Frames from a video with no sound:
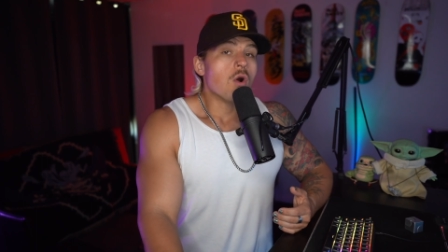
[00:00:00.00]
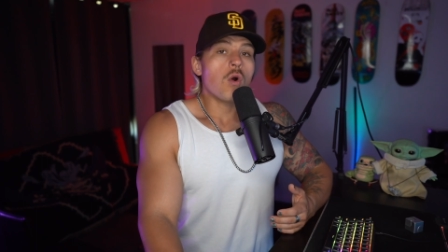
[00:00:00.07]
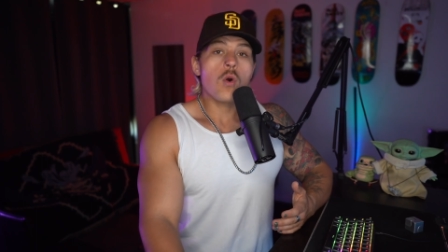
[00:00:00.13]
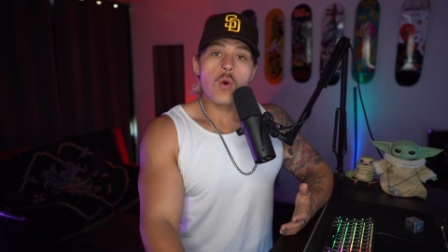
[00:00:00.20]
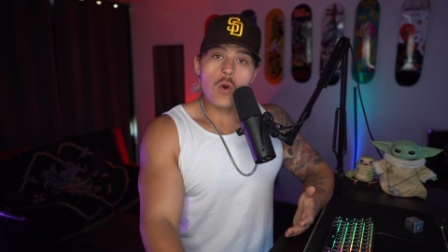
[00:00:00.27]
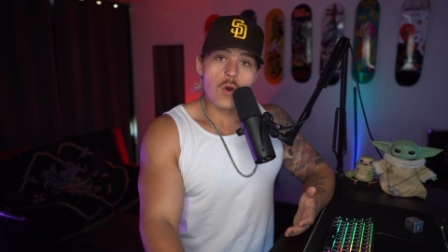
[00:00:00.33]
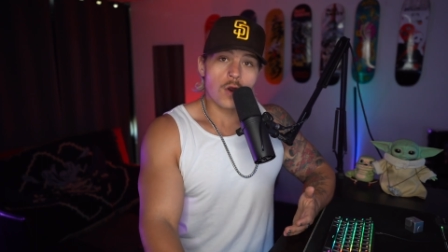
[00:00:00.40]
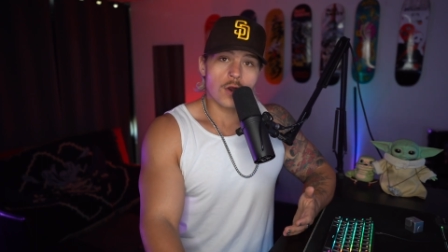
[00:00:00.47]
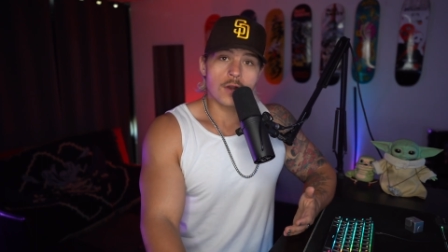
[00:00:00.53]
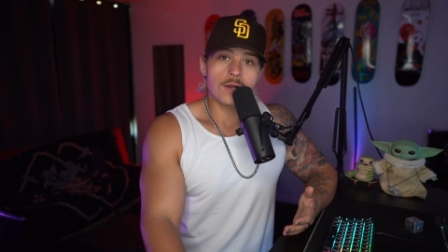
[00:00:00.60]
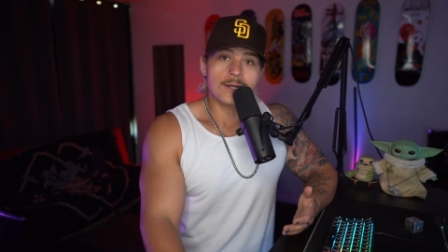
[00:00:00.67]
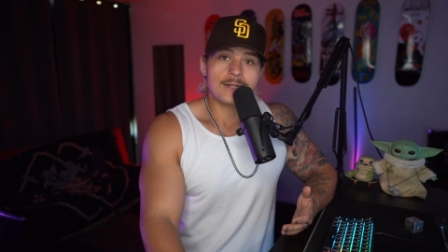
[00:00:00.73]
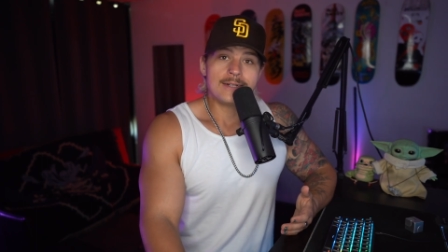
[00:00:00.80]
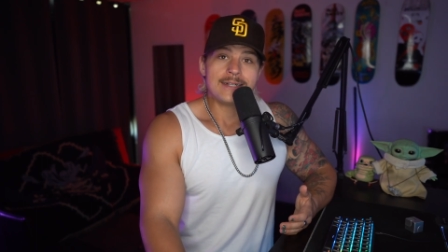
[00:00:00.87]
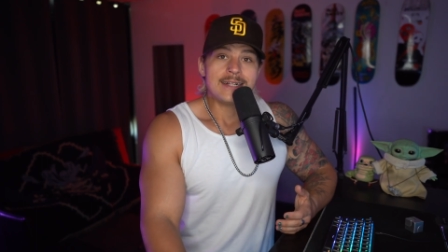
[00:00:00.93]
Or
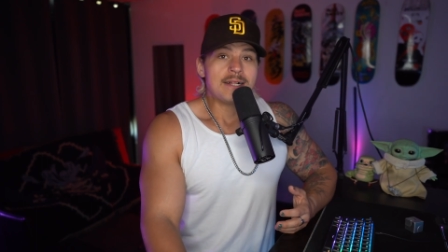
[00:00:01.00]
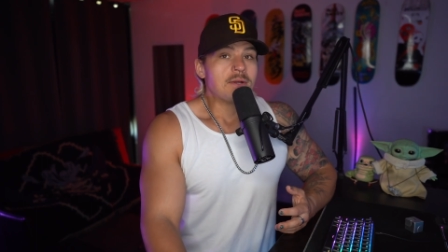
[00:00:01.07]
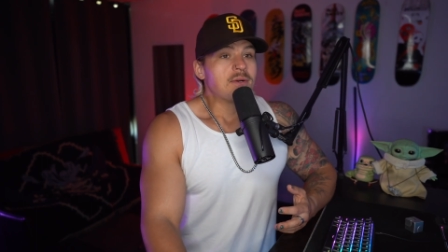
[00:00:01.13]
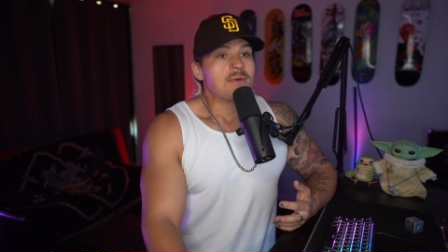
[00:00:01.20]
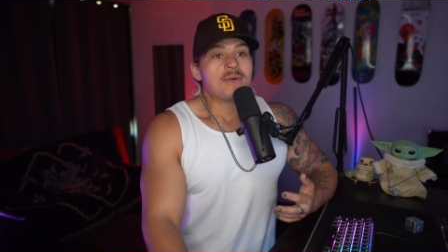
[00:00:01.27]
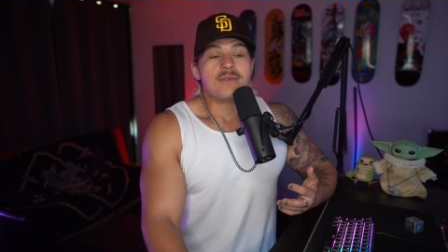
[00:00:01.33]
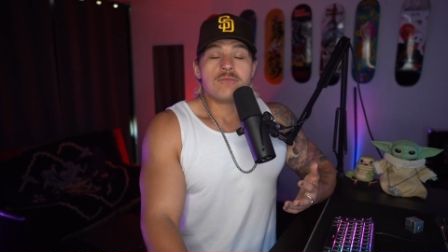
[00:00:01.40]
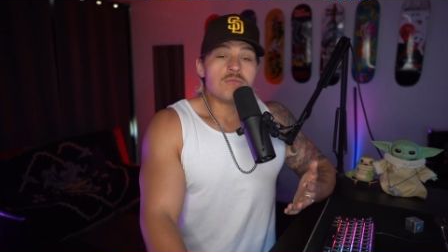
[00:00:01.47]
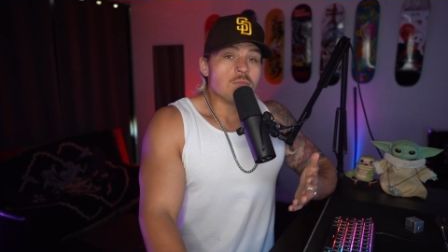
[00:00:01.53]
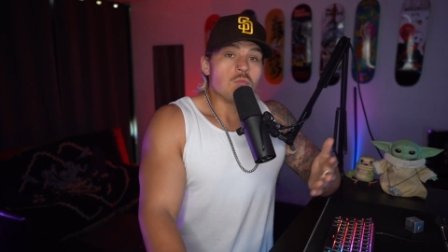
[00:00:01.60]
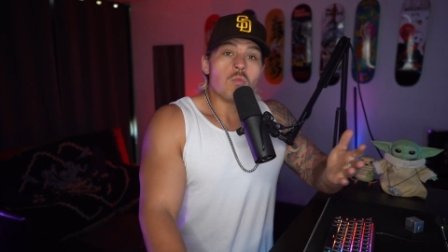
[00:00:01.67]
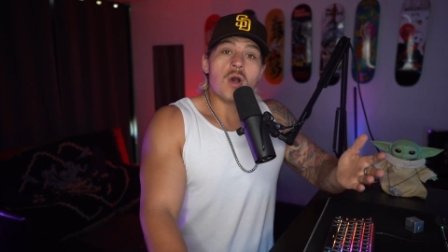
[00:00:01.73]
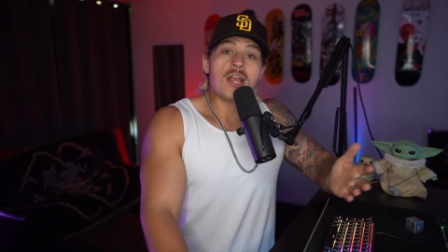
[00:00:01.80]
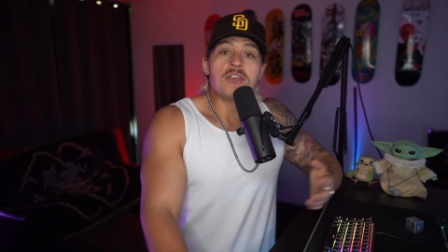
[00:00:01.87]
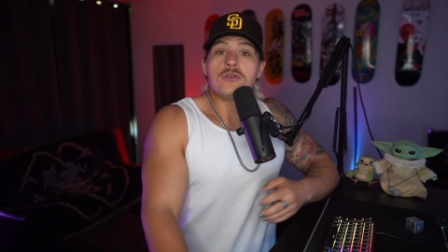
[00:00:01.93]

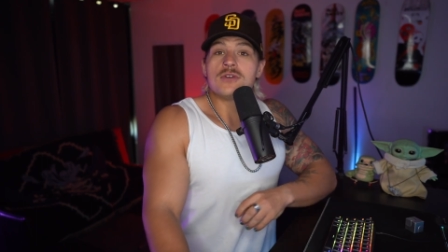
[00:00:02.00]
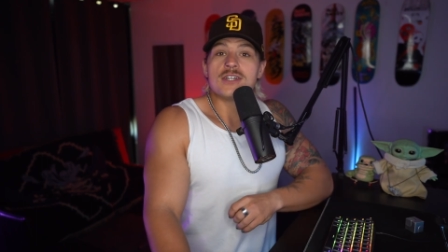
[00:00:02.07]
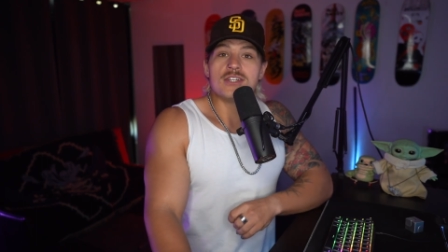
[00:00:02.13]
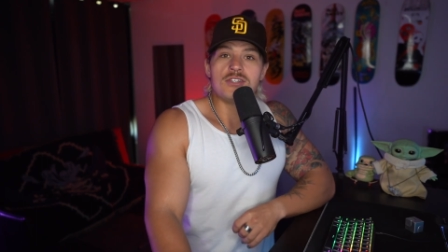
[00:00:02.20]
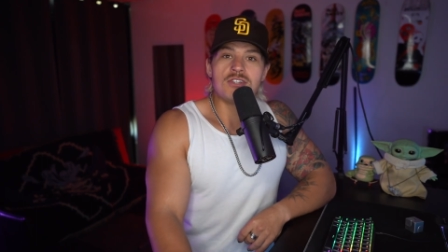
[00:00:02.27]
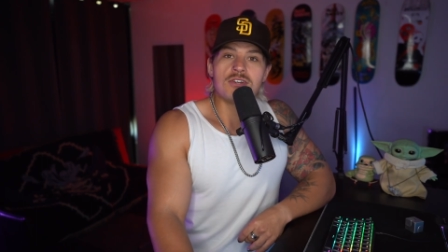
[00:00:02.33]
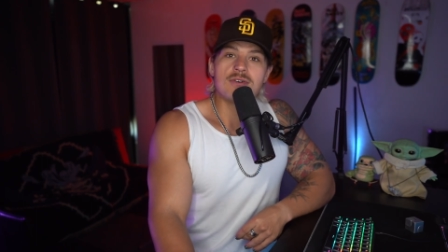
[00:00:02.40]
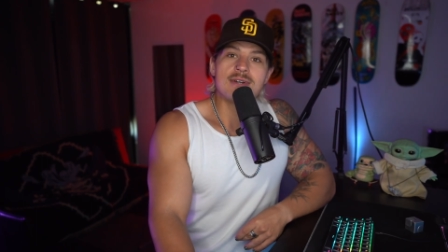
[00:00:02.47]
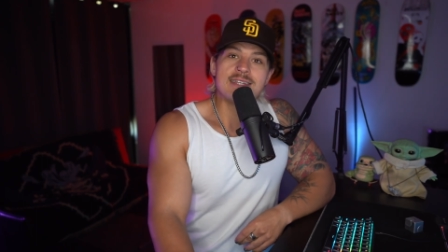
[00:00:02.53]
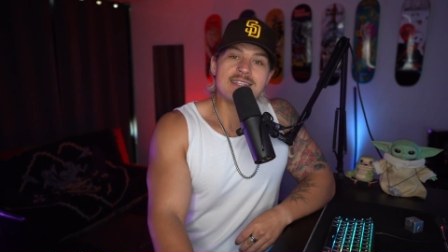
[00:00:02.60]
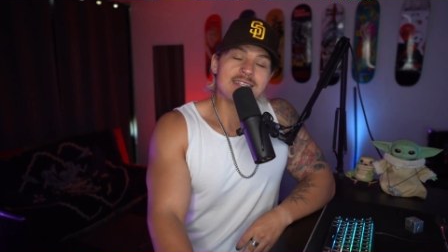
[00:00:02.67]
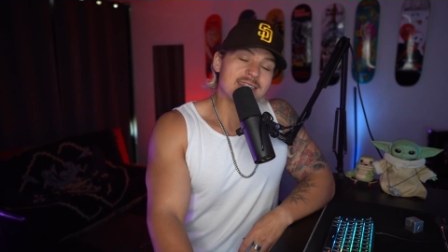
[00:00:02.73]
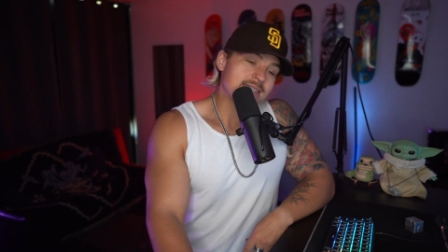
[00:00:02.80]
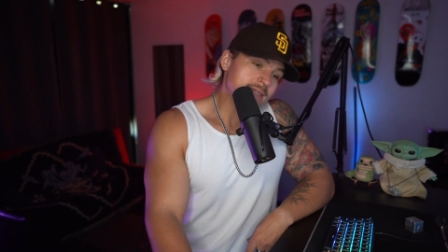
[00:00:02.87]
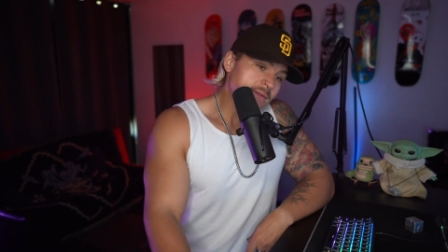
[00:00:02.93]
what you could do is